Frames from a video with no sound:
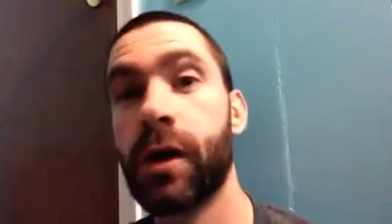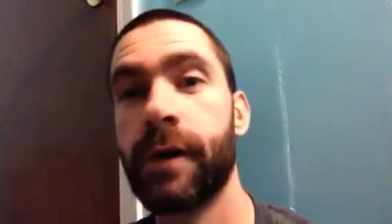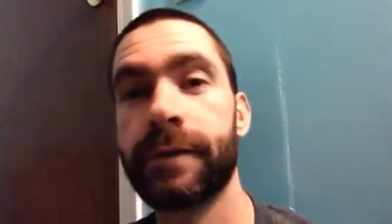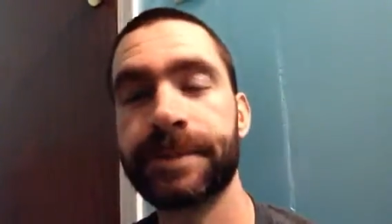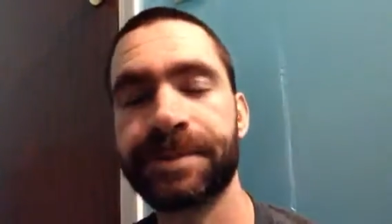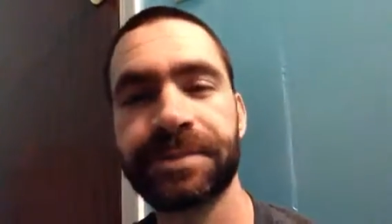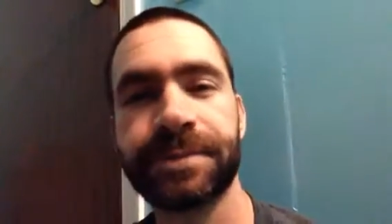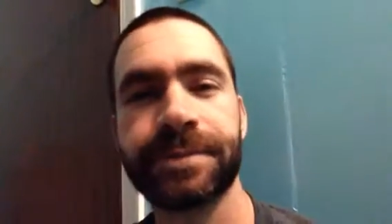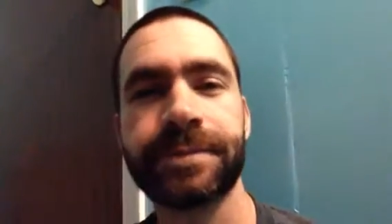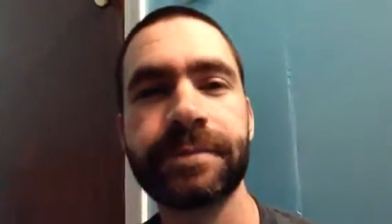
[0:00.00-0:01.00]
Cough.
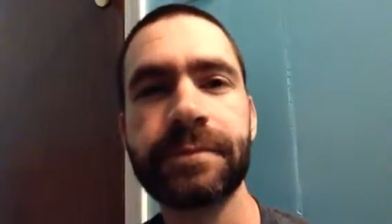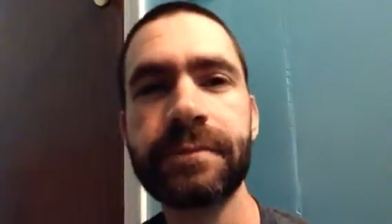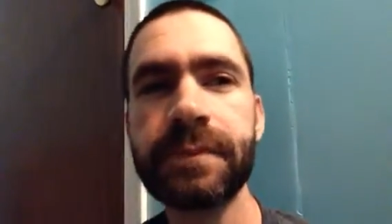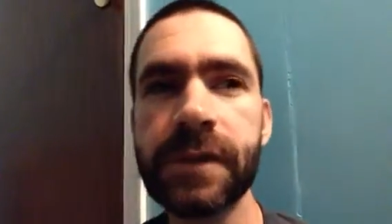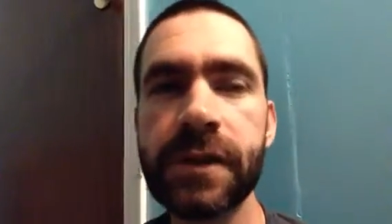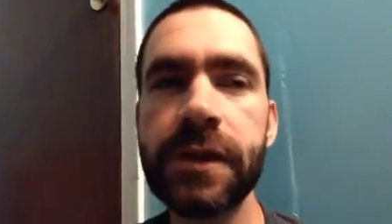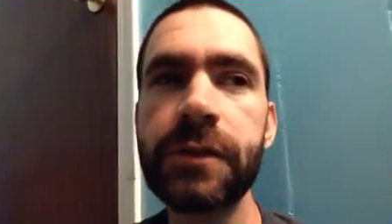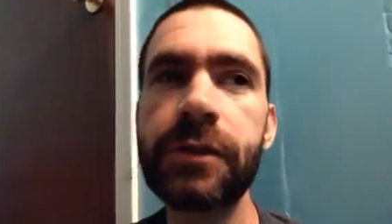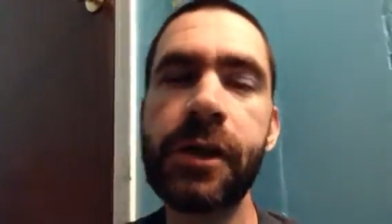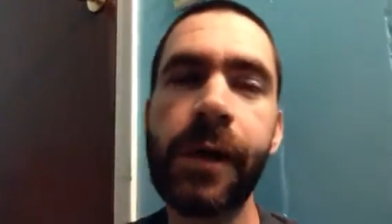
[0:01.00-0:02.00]

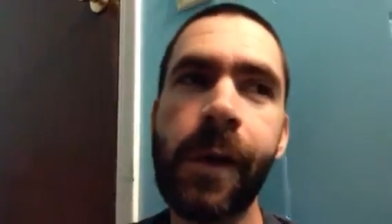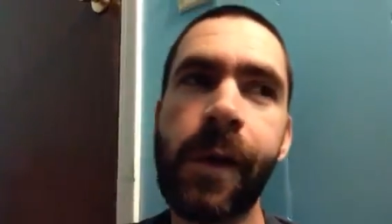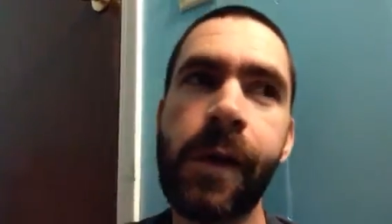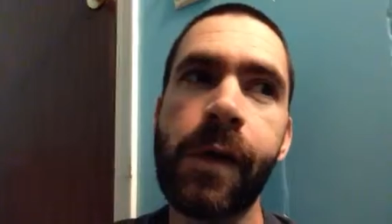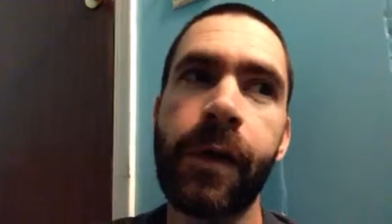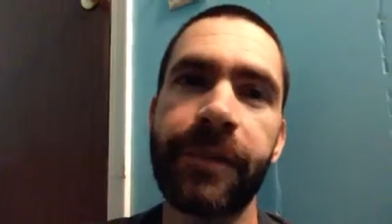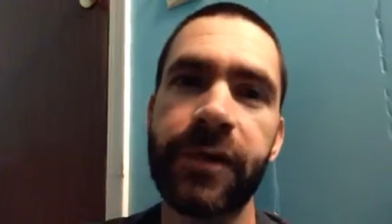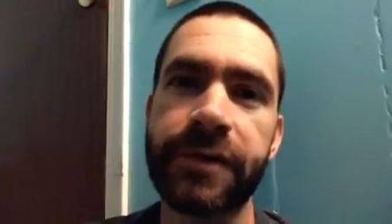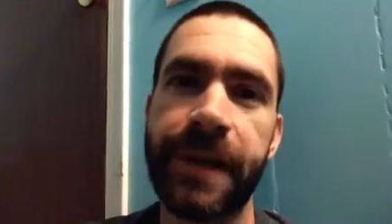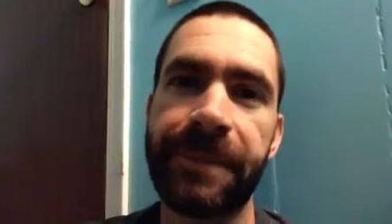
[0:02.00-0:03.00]
So,
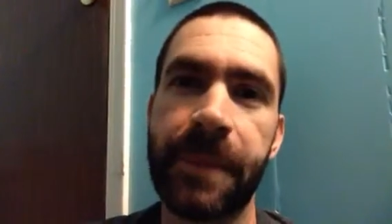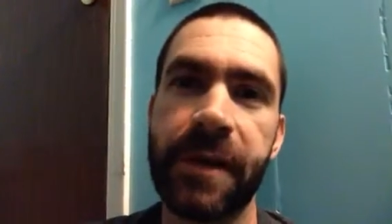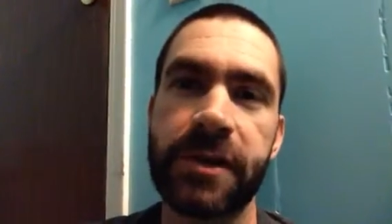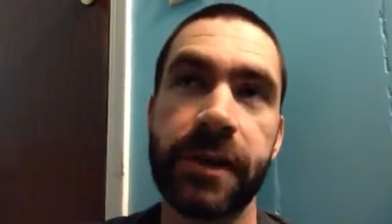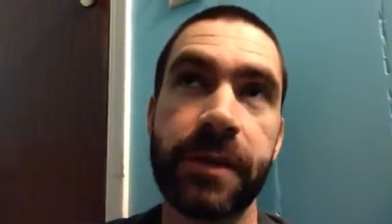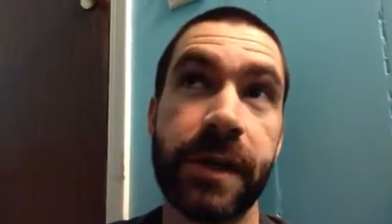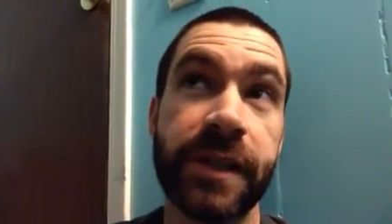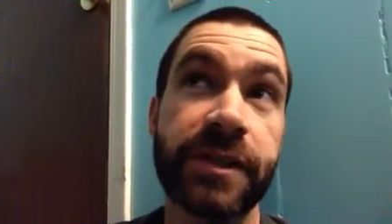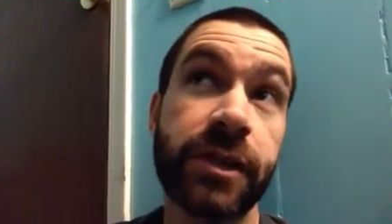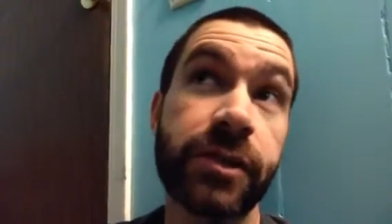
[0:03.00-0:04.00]
there's that. I'm actually in
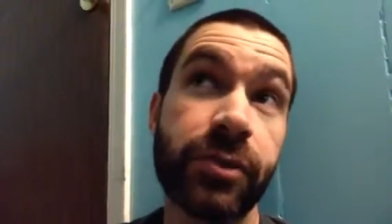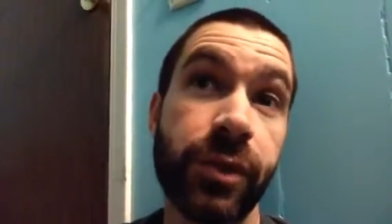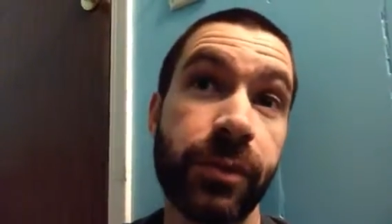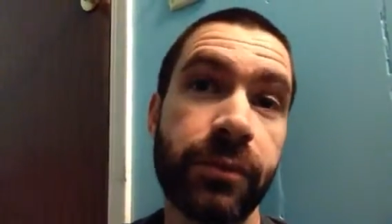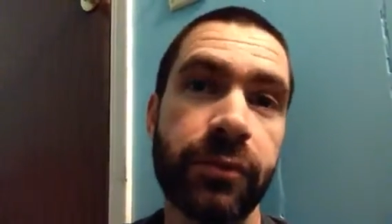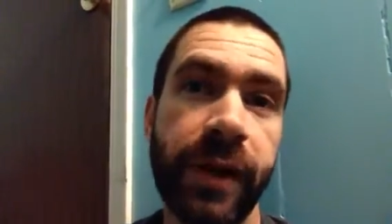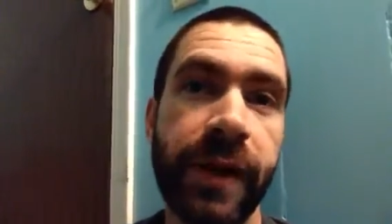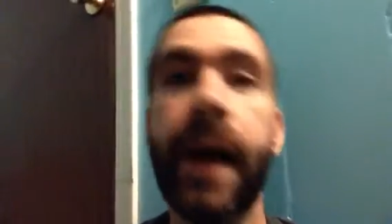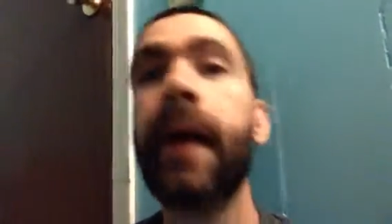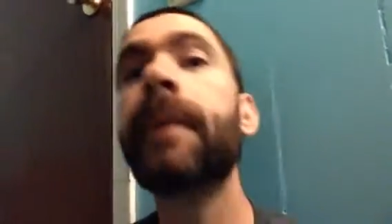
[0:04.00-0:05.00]
my son's room
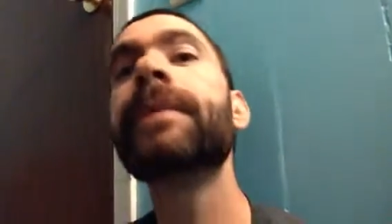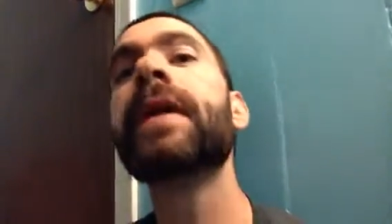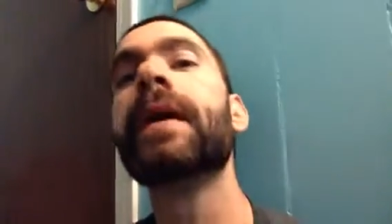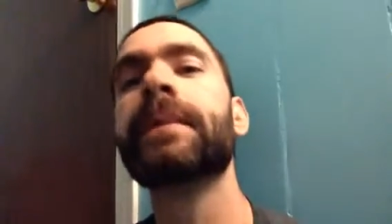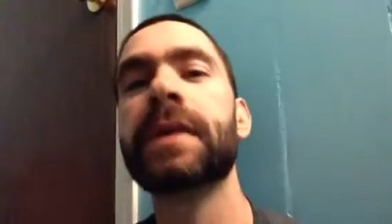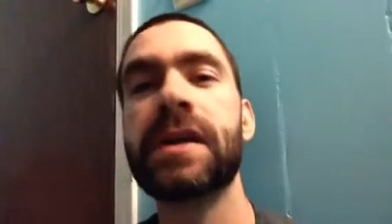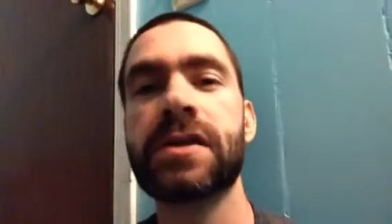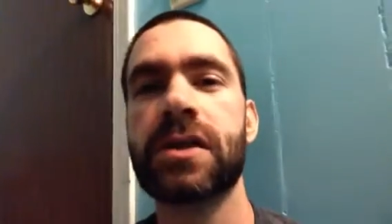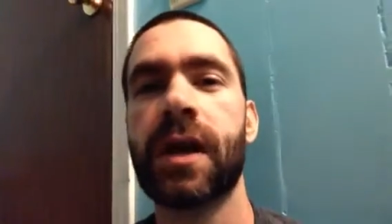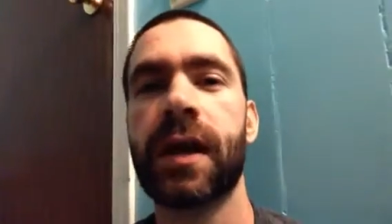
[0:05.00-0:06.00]
right now. Um, he
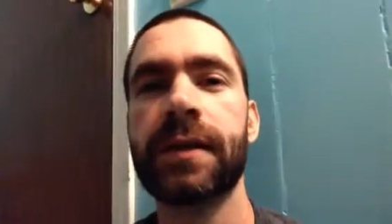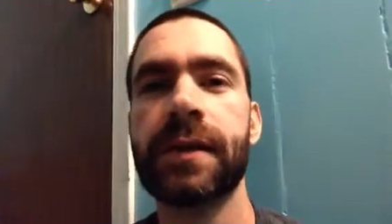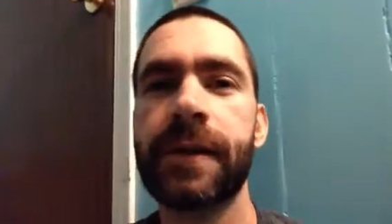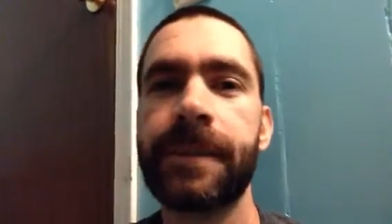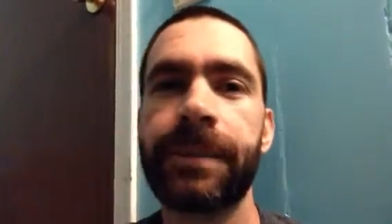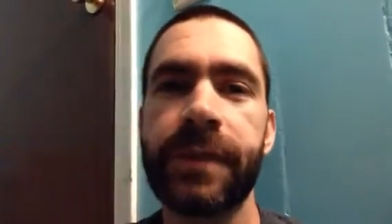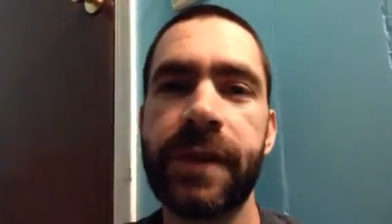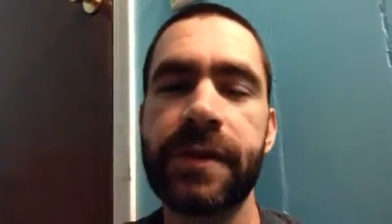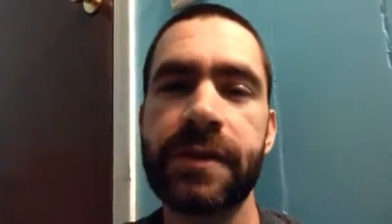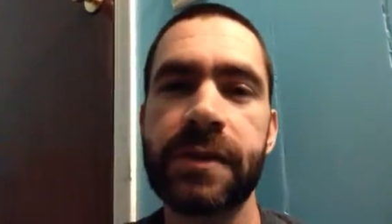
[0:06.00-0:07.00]
is not.
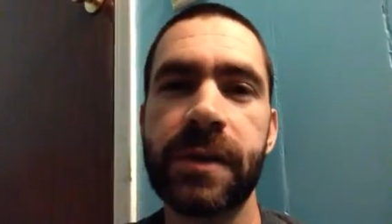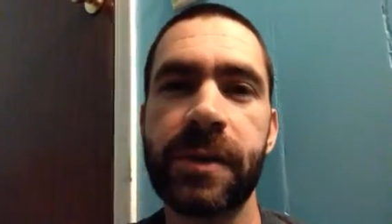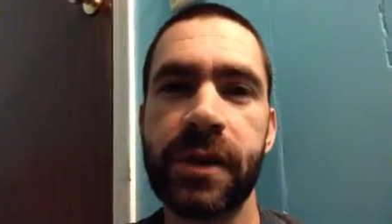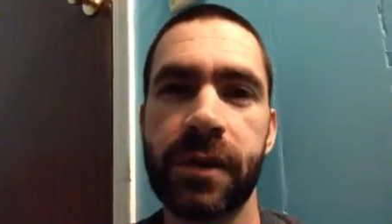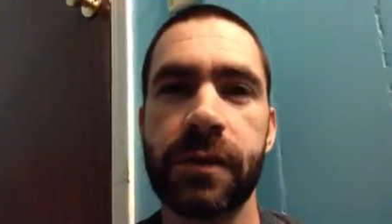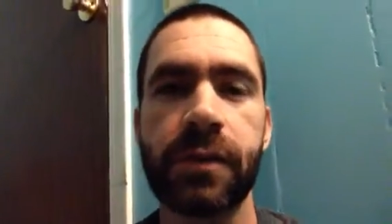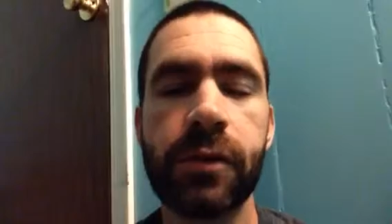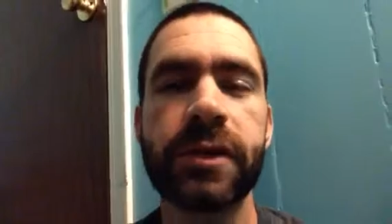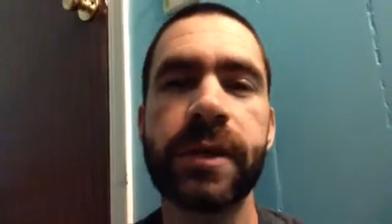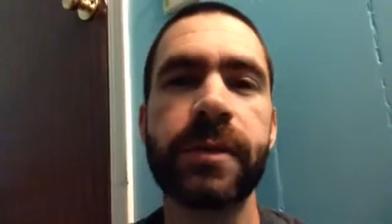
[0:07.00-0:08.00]
He's sleeping in a
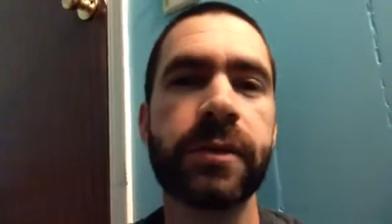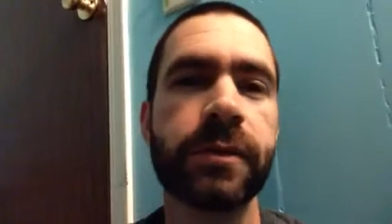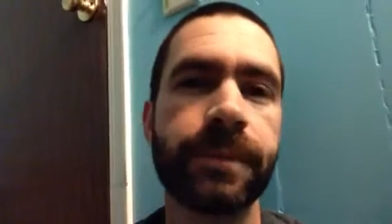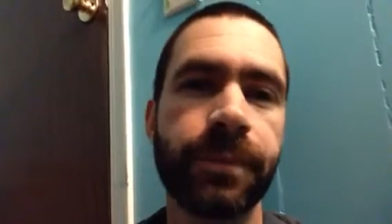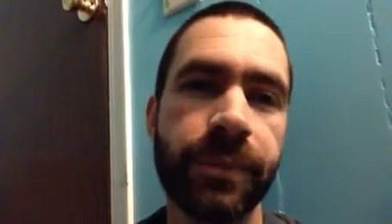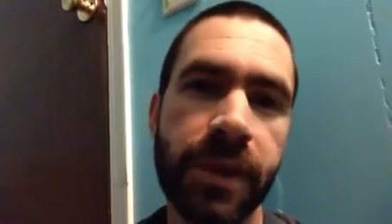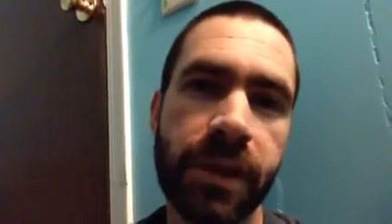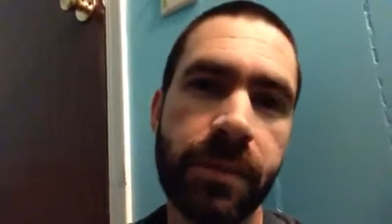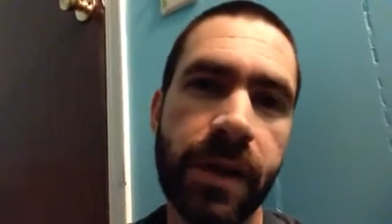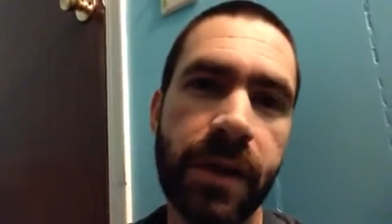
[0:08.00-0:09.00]
co-sleeper
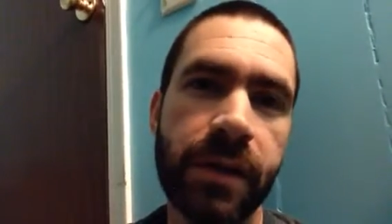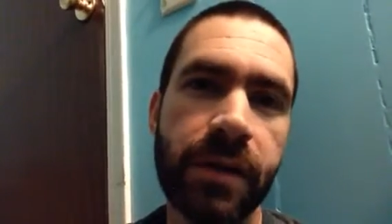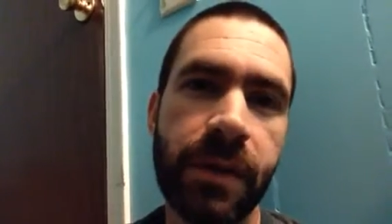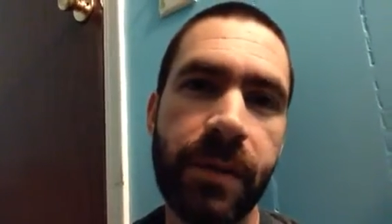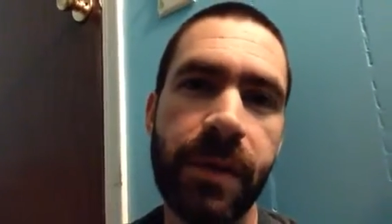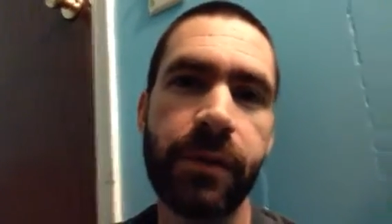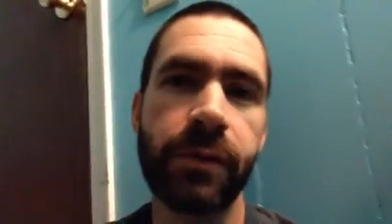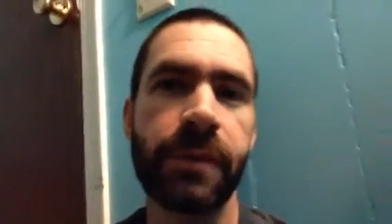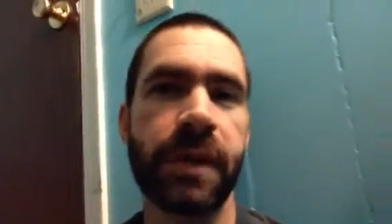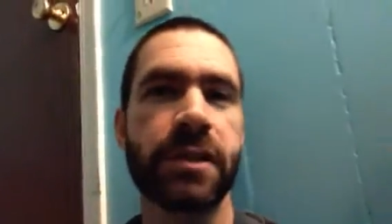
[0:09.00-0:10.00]
in the bed in my
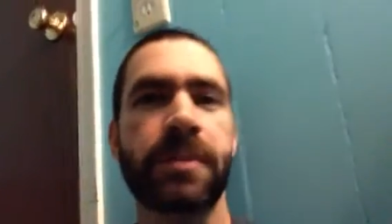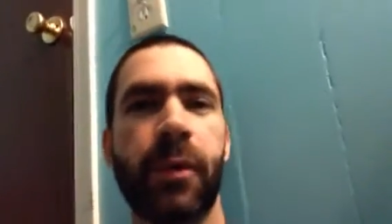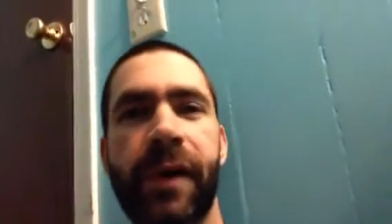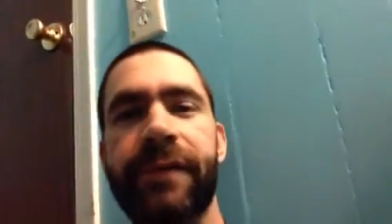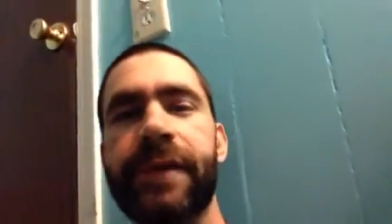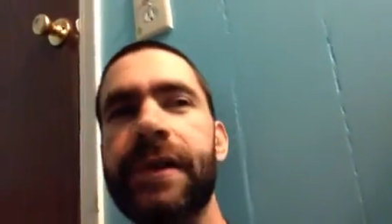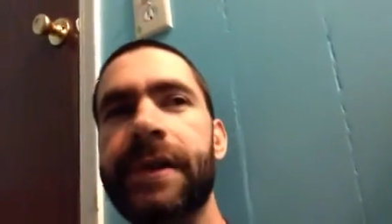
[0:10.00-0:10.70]
bedroom next to my wife.